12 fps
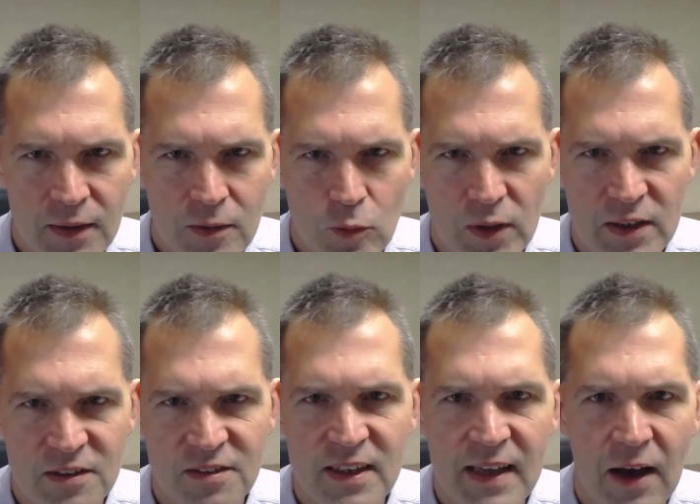we're going to
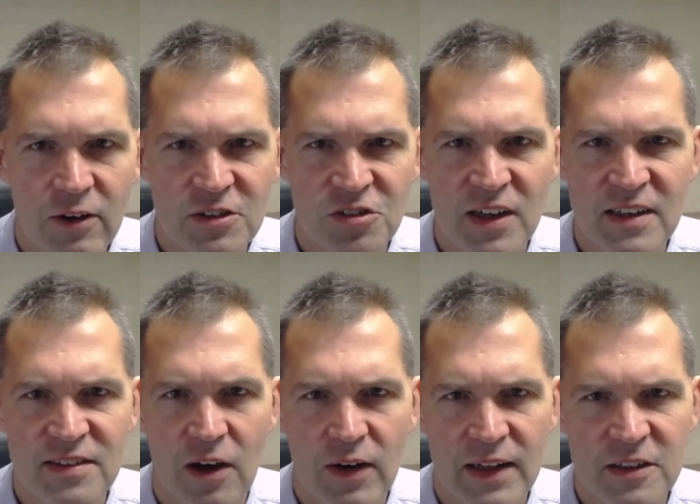see how it shakes
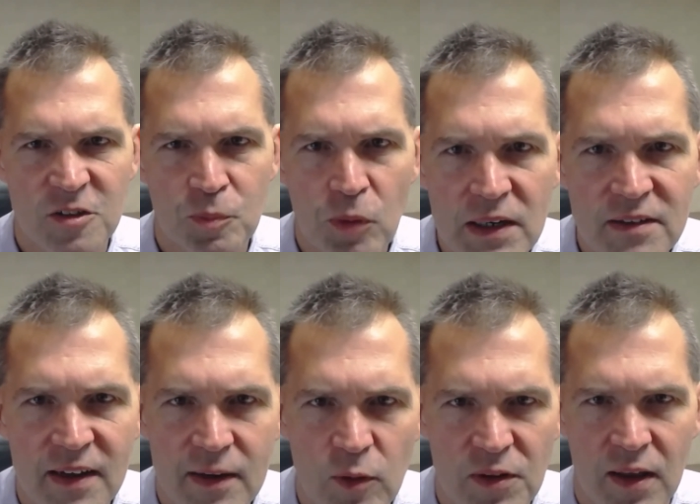out on the Sprint end
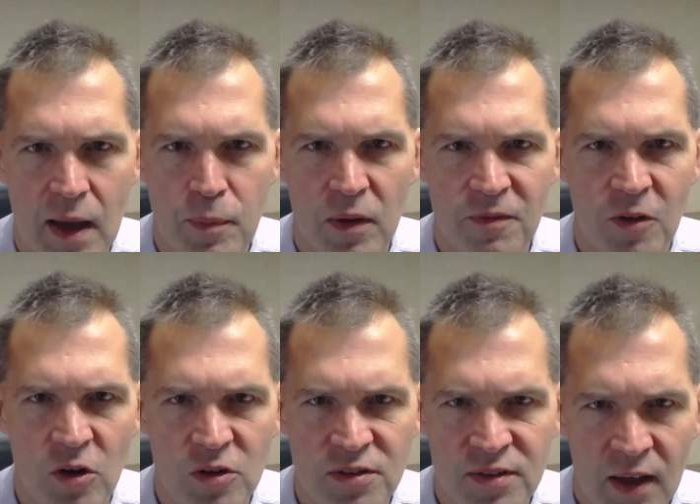with a couple of
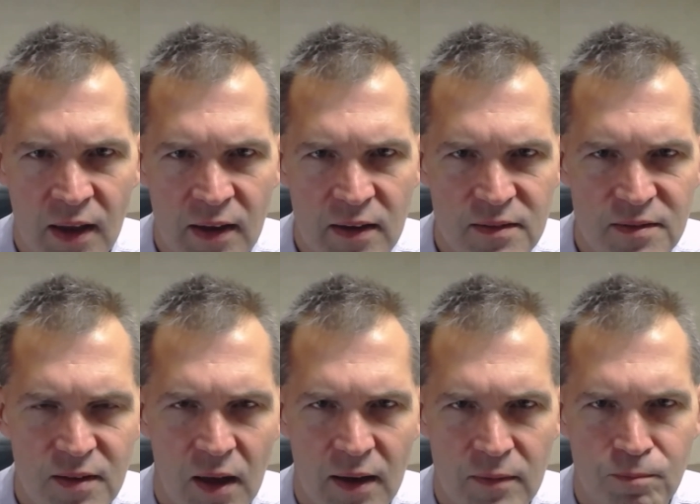those
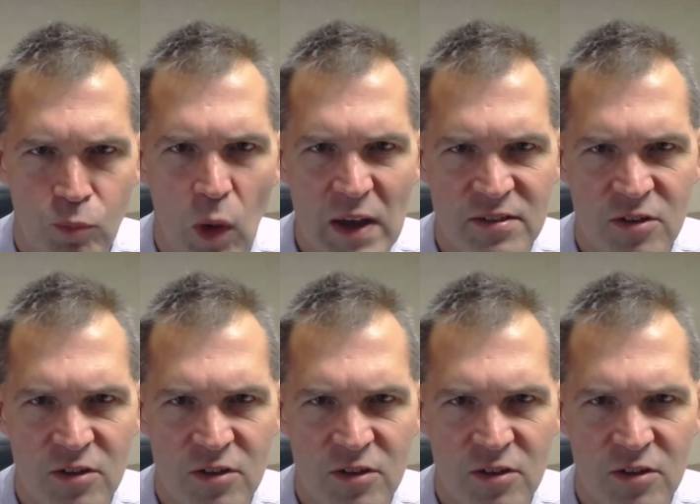uh, West